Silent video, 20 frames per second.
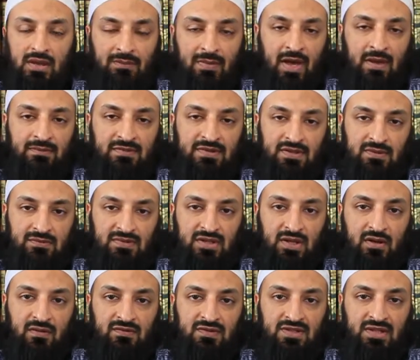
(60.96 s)
Imams
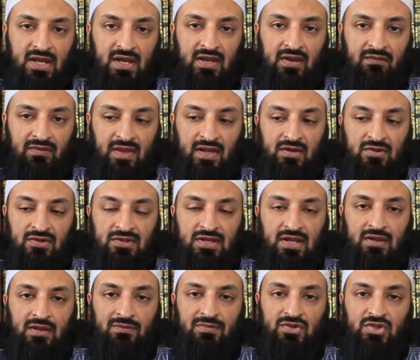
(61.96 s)
themselves, that if they
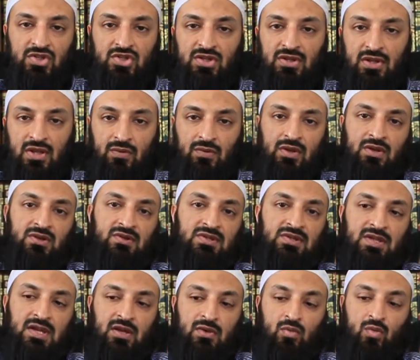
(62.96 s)
understand the position, they will
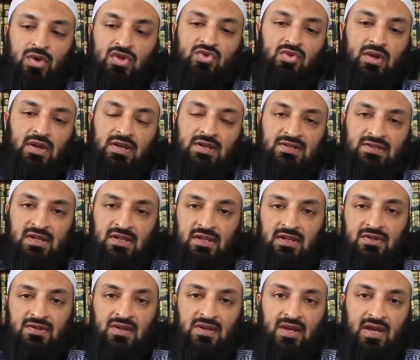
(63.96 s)
understand what trainings they
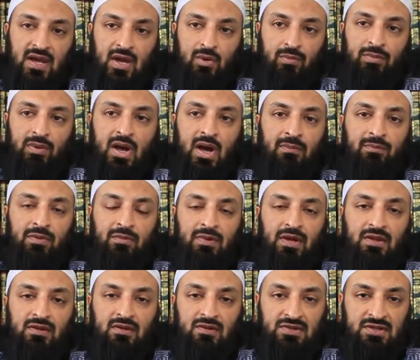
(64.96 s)
need to help
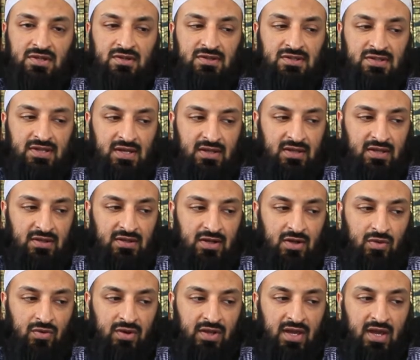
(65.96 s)
complement their skill set that they
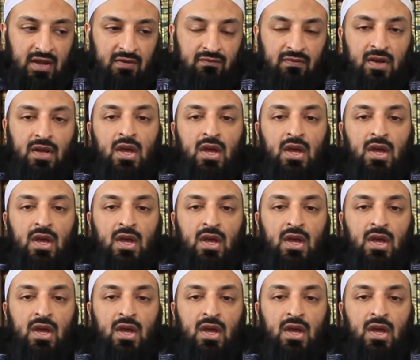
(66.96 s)
already have.